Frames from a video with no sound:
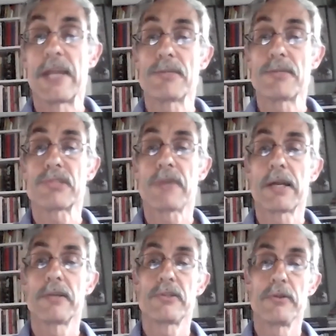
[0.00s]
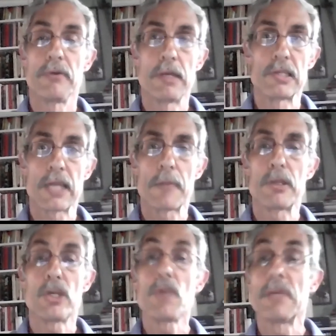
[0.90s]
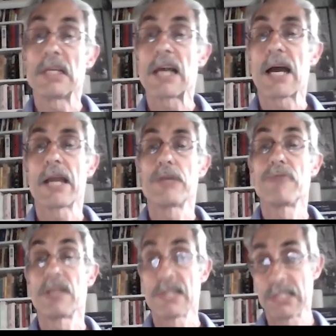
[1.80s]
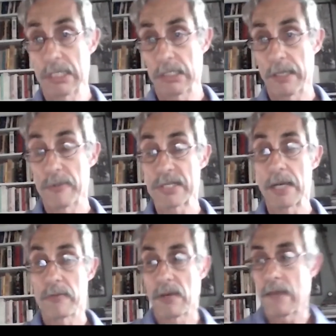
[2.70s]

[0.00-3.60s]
I'm just trying to examine humankind realistically, which I,